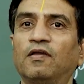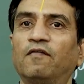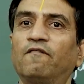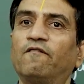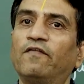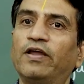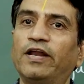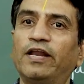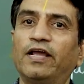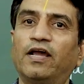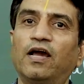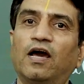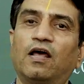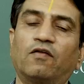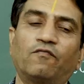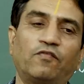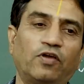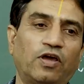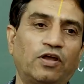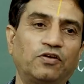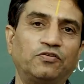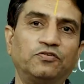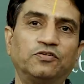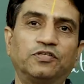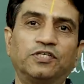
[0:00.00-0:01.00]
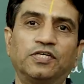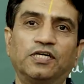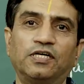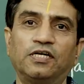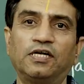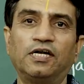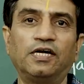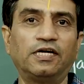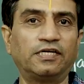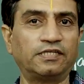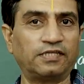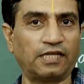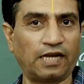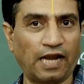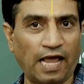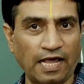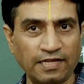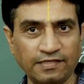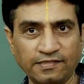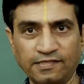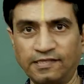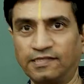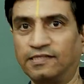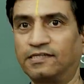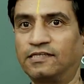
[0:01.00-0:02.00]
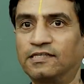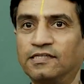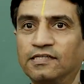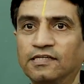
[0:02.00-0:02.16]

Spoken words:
Vinegar we are using, it is an acid.